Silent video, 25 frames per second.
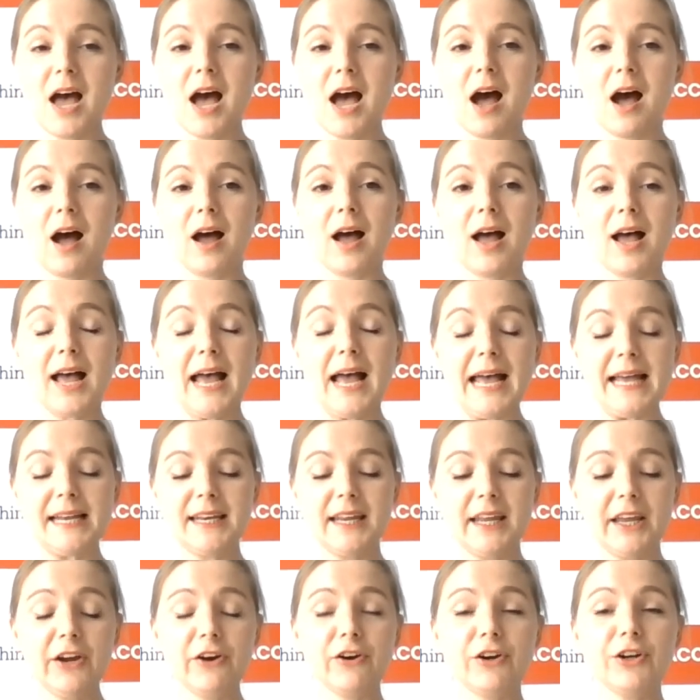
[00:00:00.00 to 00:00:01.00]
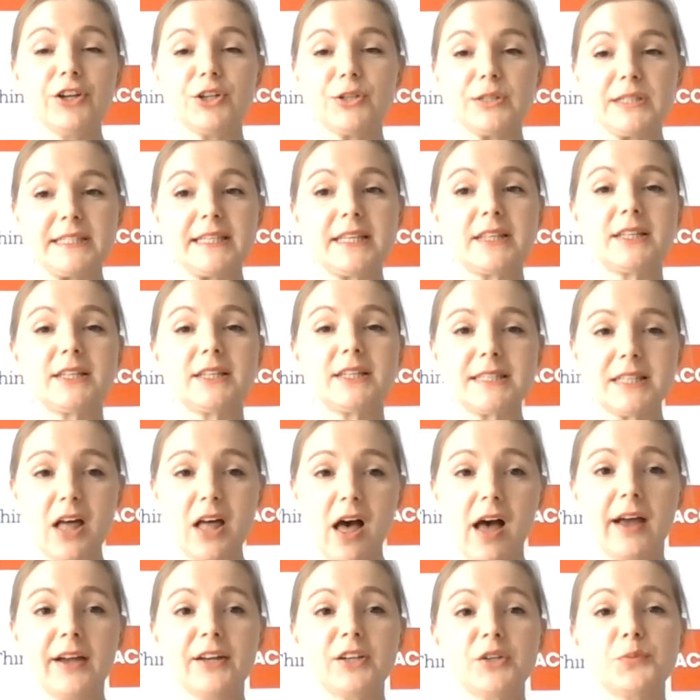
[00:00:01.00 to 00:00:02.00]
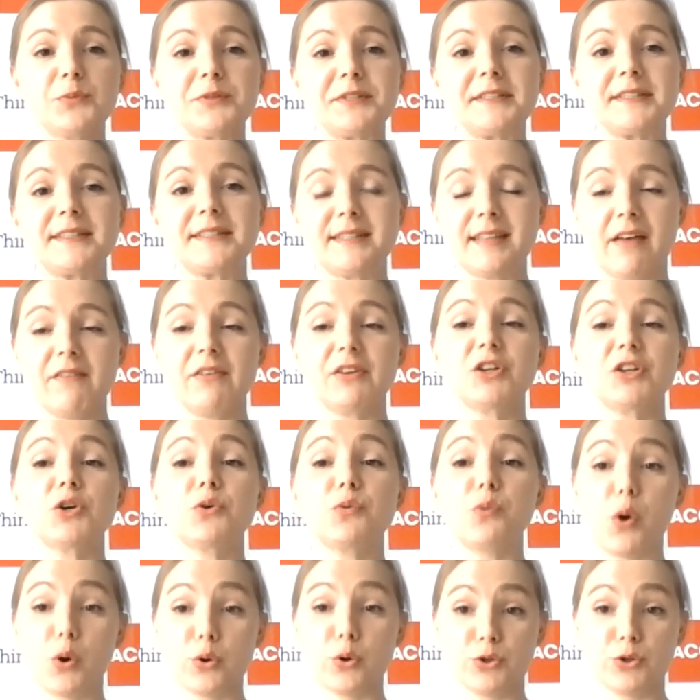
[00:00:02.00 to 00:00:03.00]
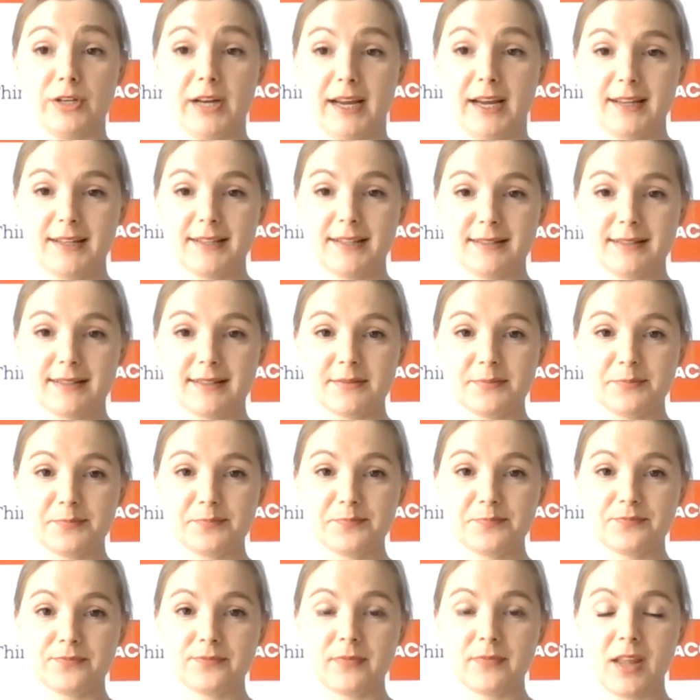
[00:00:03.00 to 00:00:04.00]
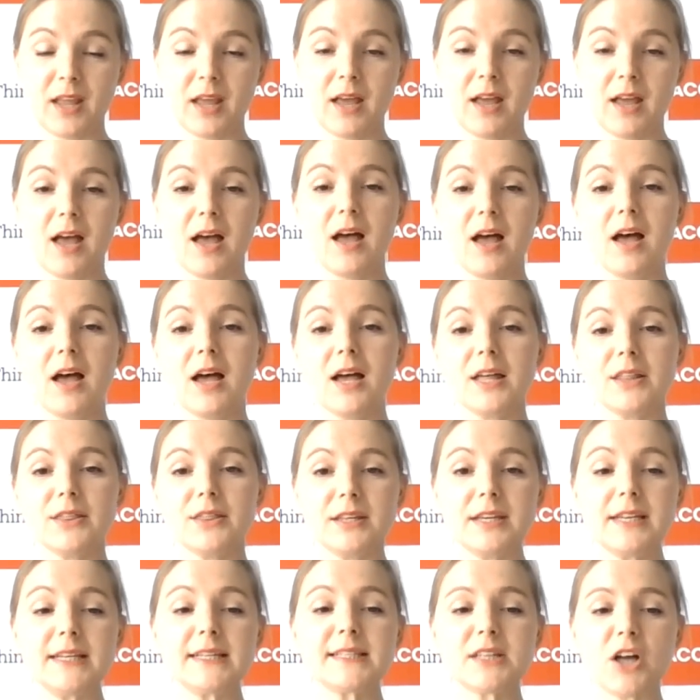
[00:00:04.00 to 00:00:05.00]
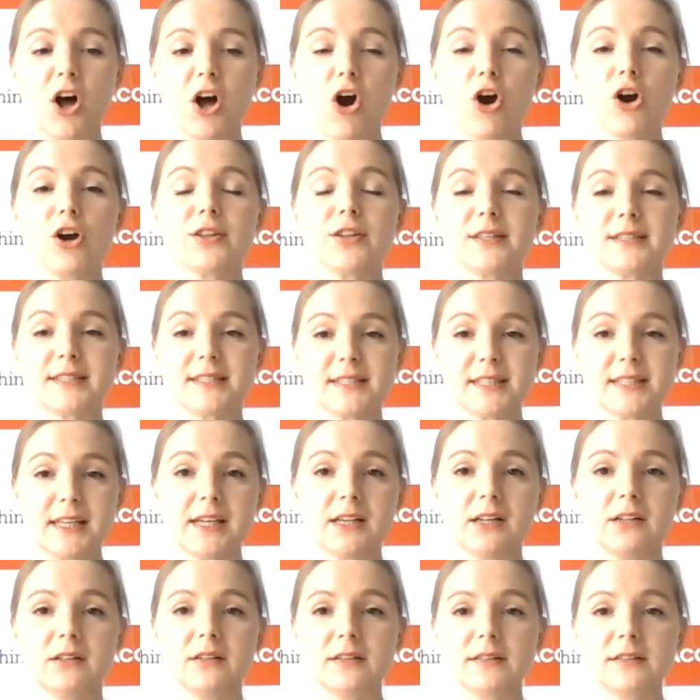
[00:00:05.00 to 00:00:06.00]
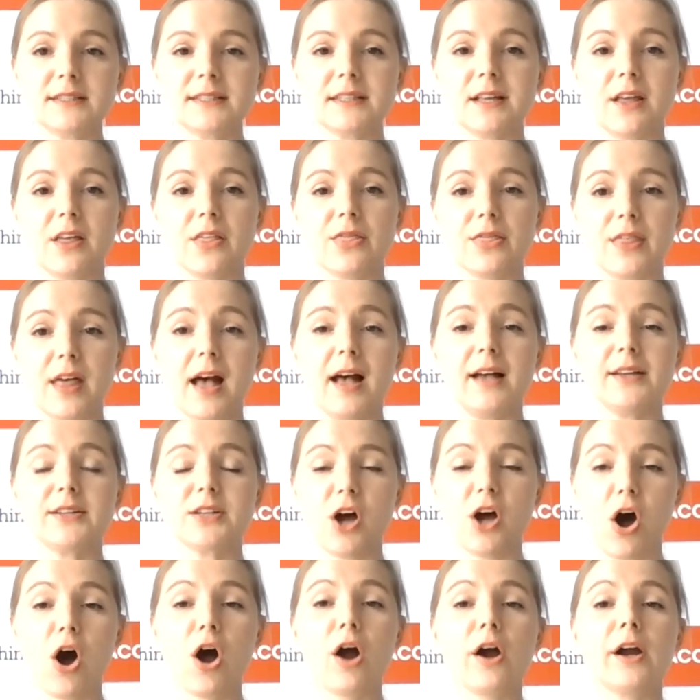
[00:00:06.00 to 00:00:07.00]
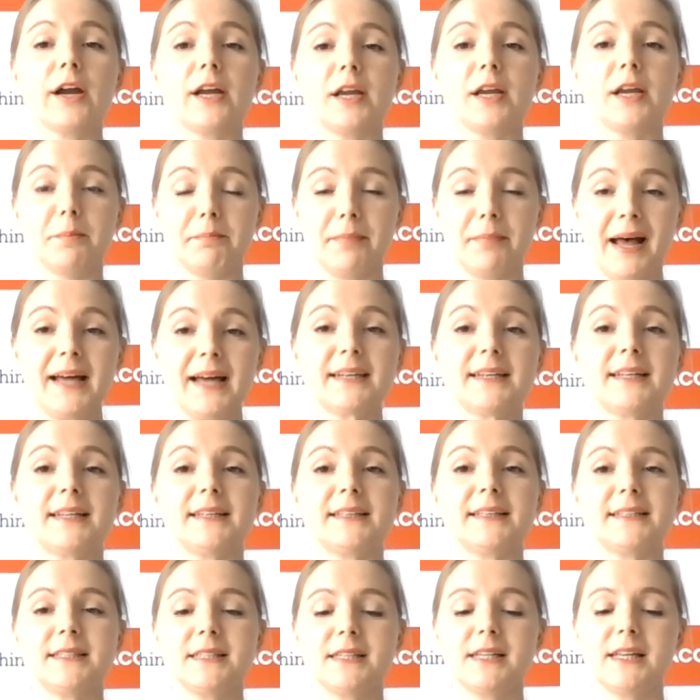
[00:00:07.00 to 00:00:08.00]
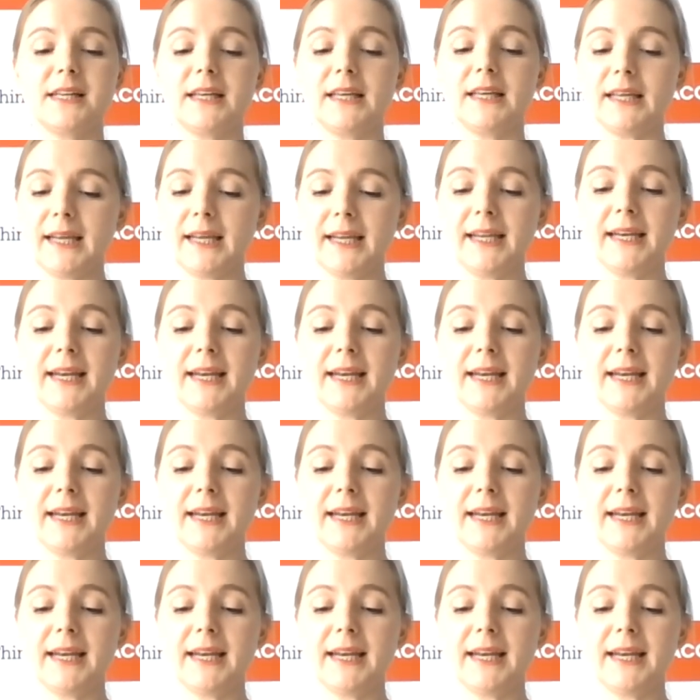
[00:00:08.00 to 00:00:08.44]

And here you see the slide with 7 quotients. These are the skills that are embedded in